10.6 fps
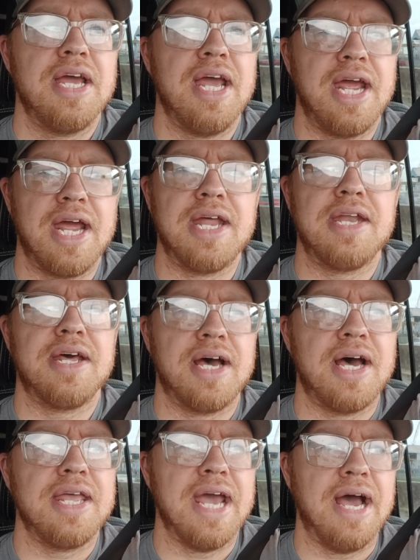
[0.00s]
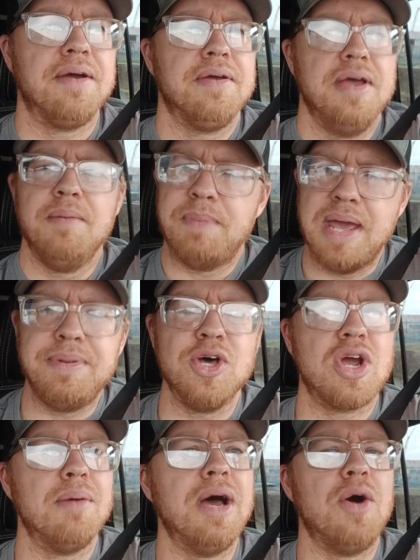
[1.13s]
And, yeah, maybe they'll
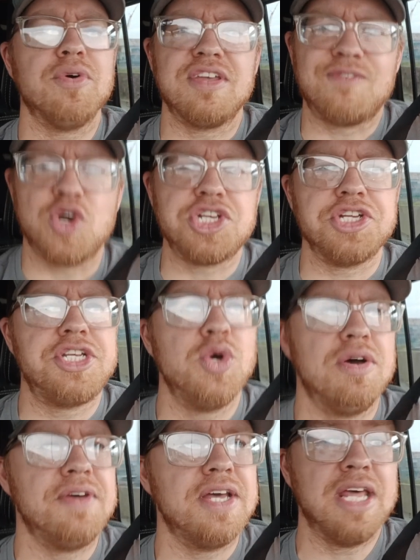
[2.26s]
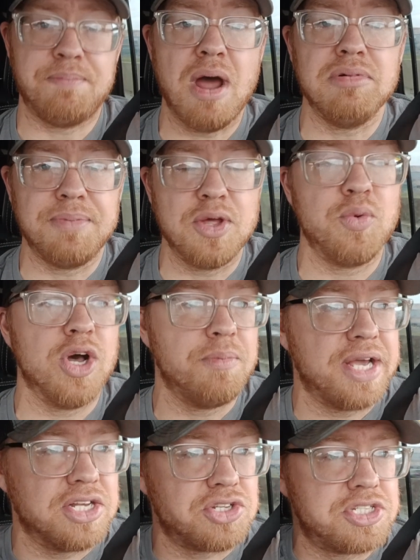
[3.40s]
come out with a version 2 of it. They probably will
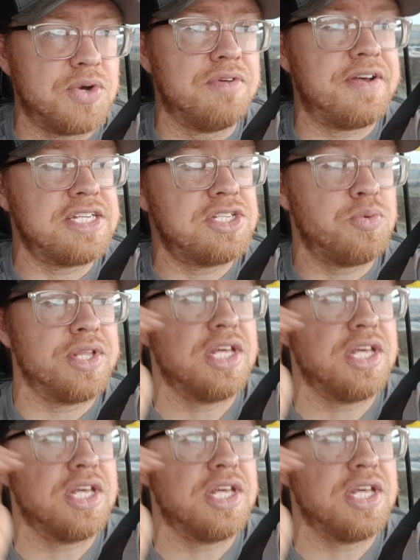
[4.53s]
because they're so invested with